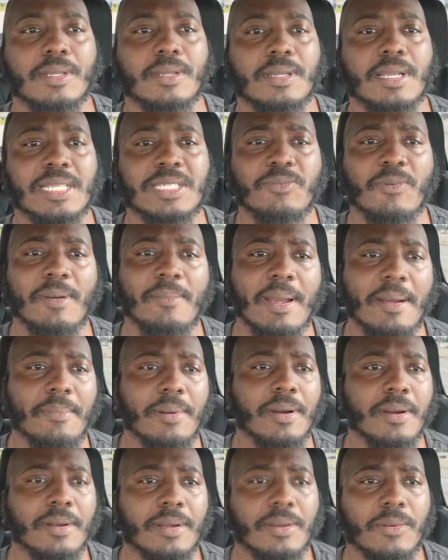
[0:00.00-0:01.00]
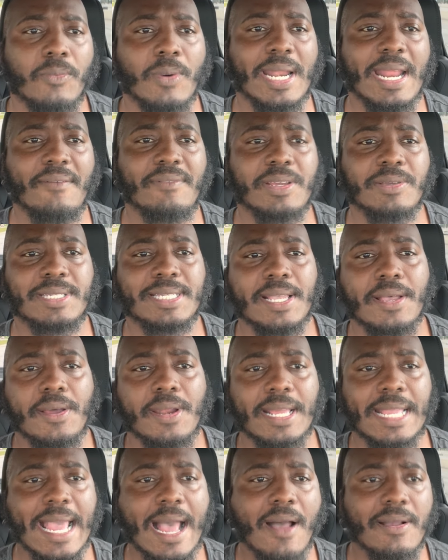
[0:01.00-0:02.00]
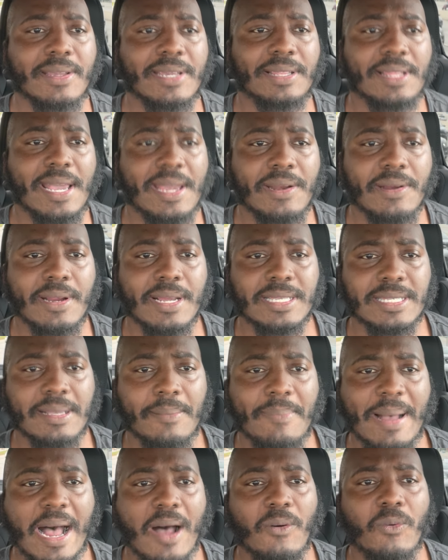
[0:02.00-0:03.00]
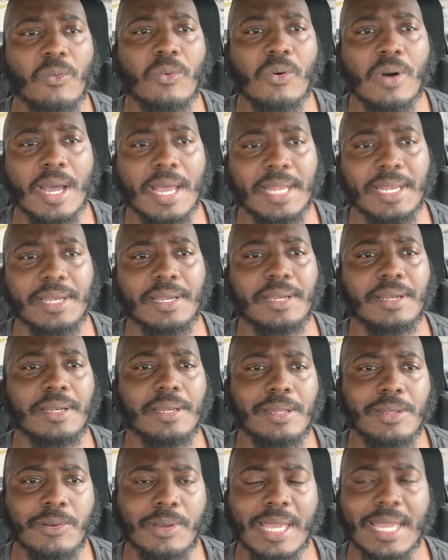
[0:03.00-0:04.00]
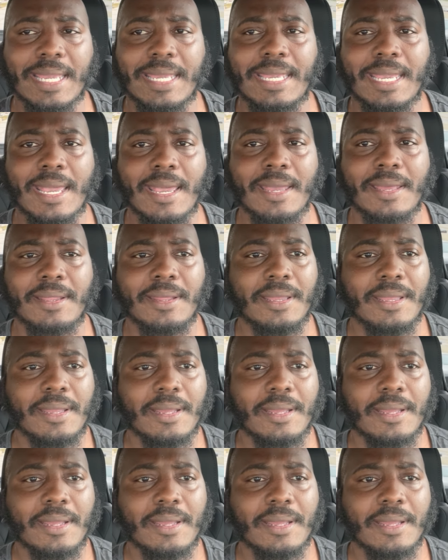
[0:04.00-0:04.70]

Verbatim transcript: Because um, remember, whatever you see on the calculator is about what you can get